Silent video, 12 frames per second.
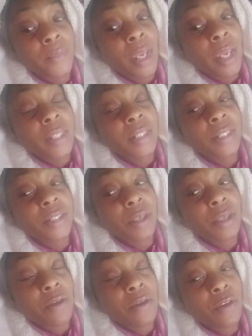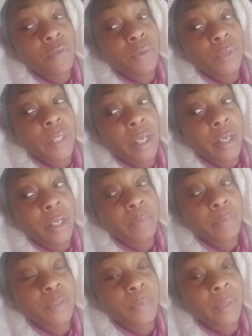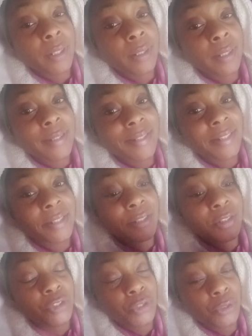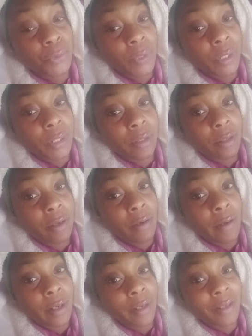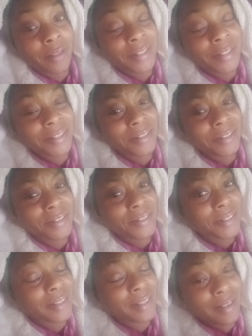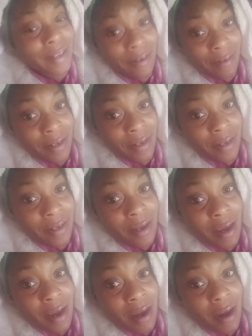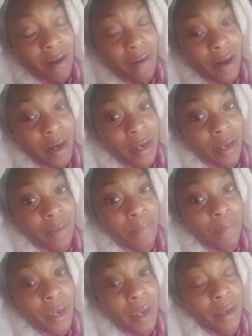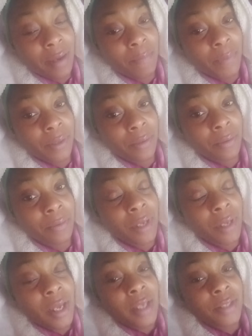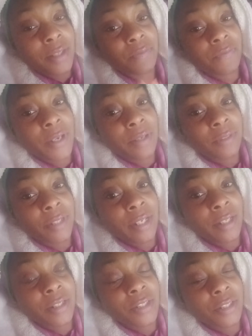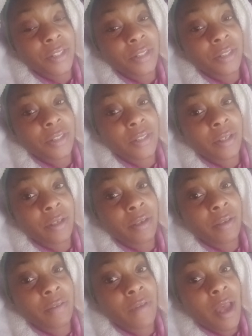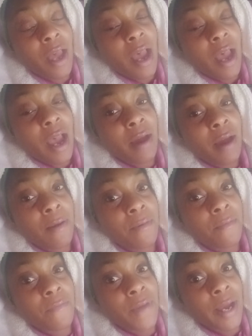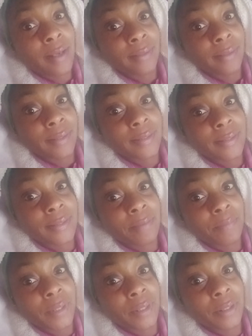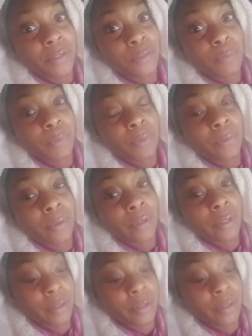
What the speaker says: several times, but let's get into it. Alrighty, let's get into Clara. All right, it may build some foundations of how violence can be explored